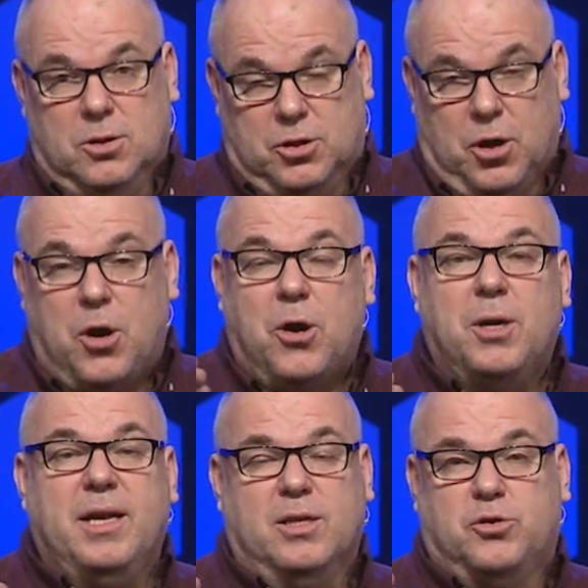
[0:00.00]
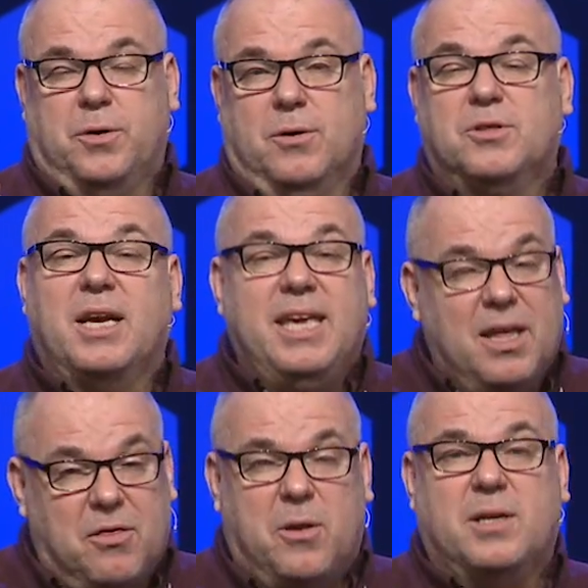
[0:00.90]
to hurt Israel, to
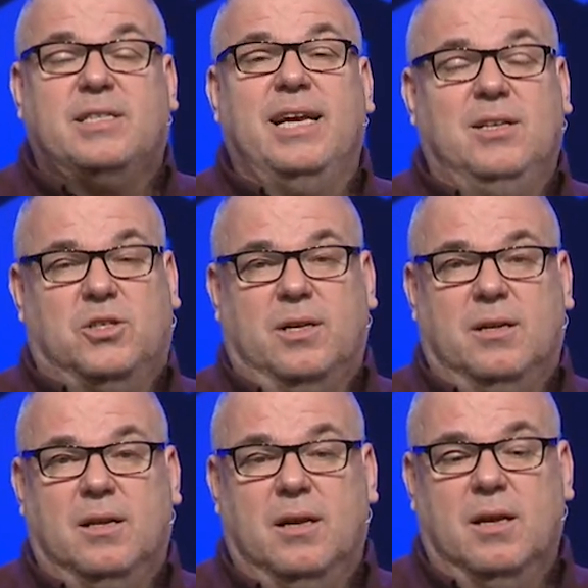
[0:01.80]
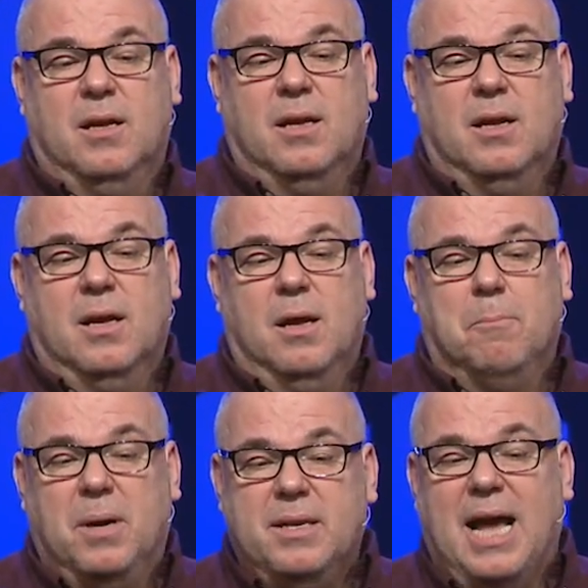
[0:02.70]
get their attention,
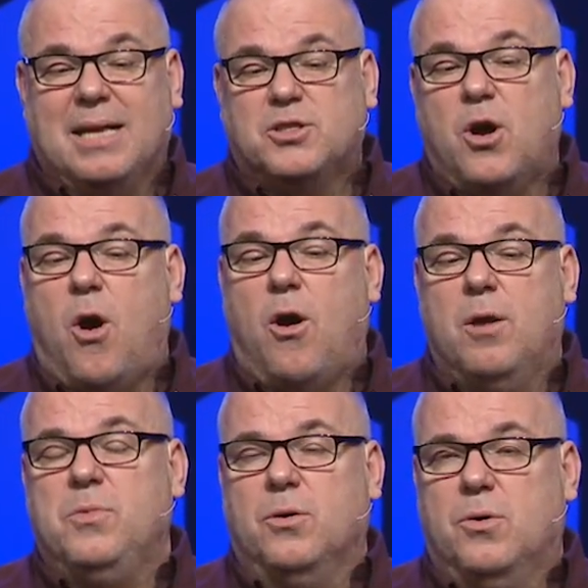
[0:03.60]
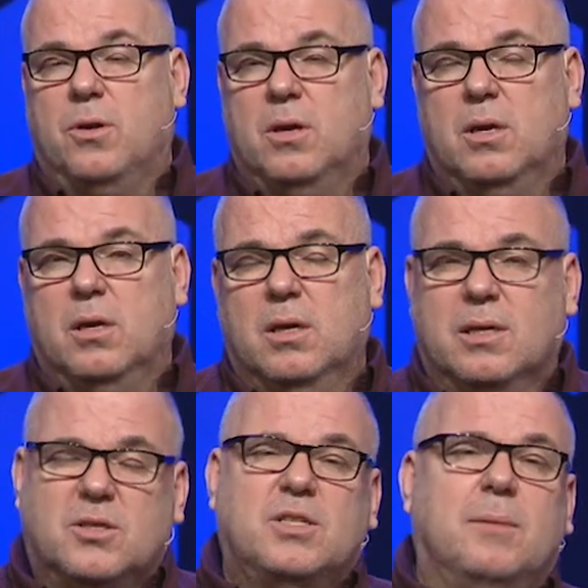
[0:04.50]
but not to harm you.
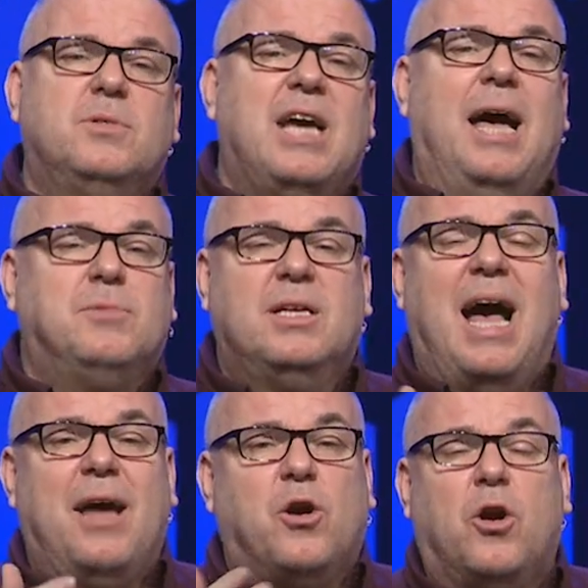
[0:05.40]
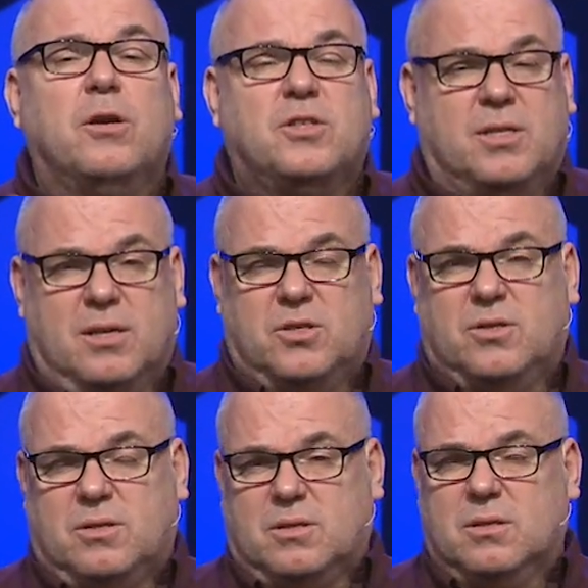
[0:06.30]
And sometimes God hurts
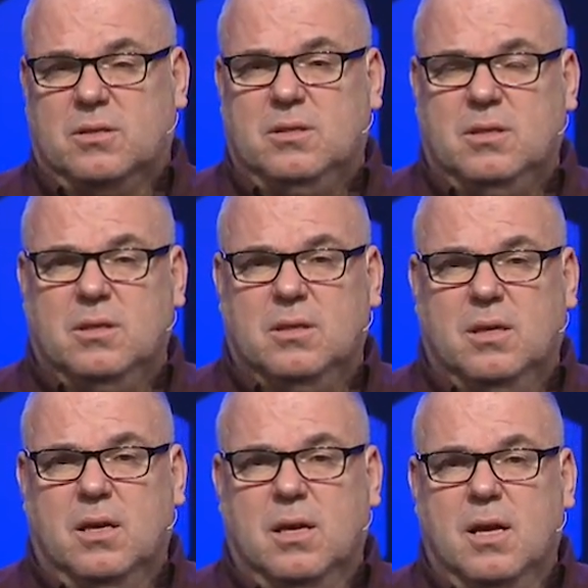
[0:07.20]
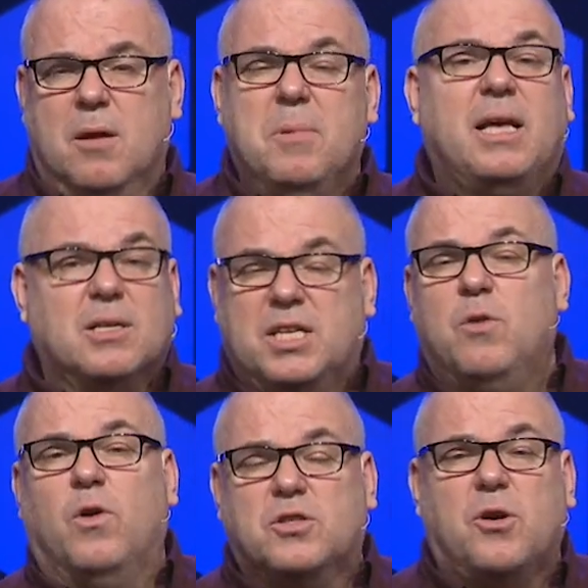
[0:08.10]
us because he
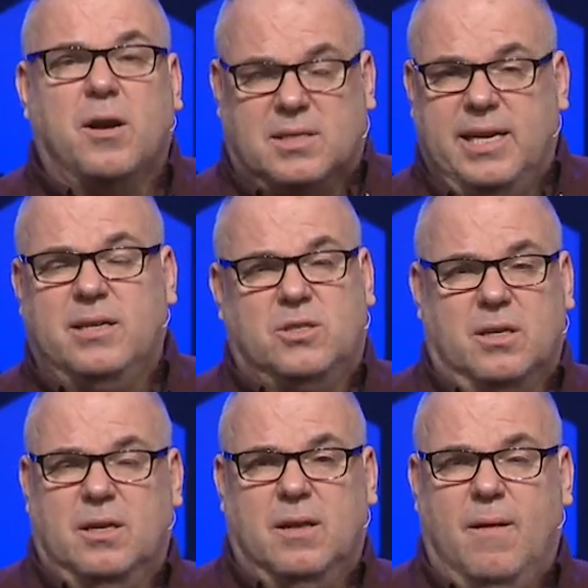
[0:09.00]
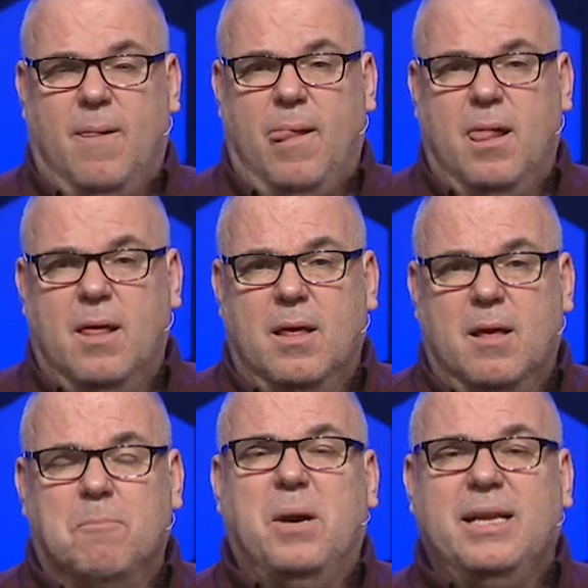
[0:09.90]
wants our attention,
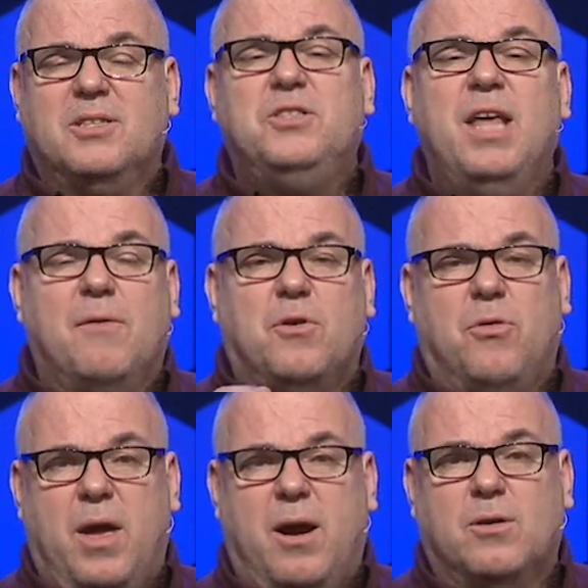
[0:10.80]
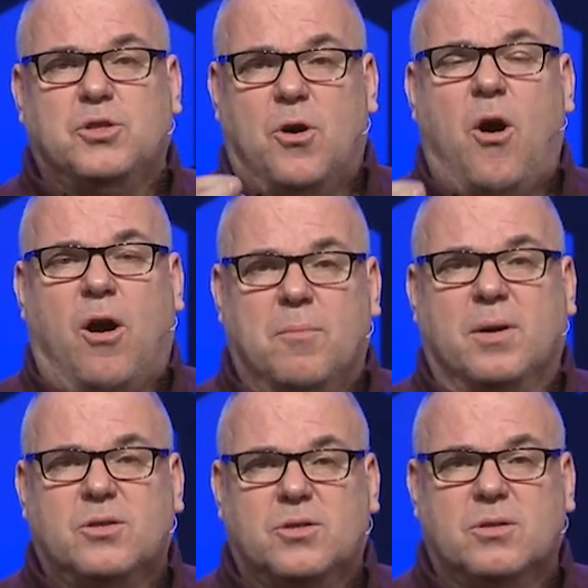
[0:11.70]
but he's never there to harm
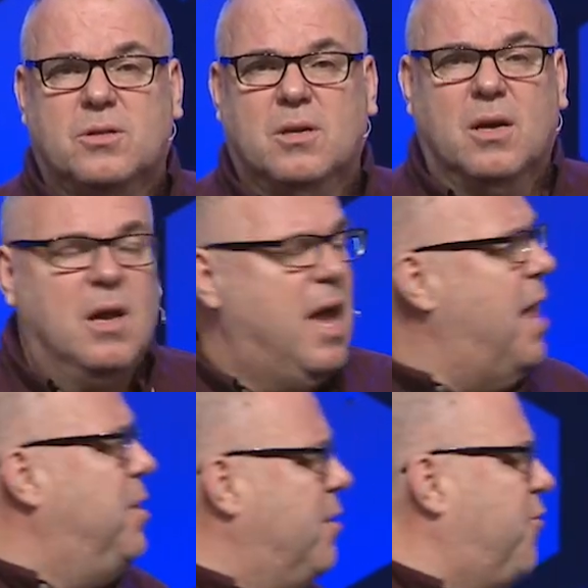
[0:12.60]
us. And then